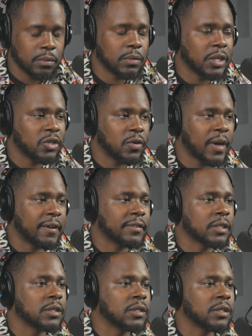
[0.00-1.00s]
that you have to
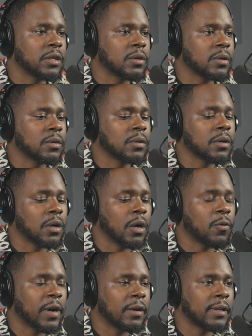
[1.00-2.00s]
consider
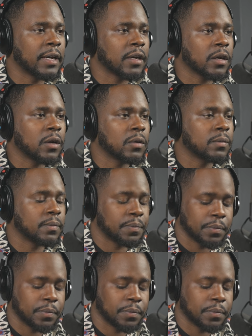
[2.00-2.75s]
around letting go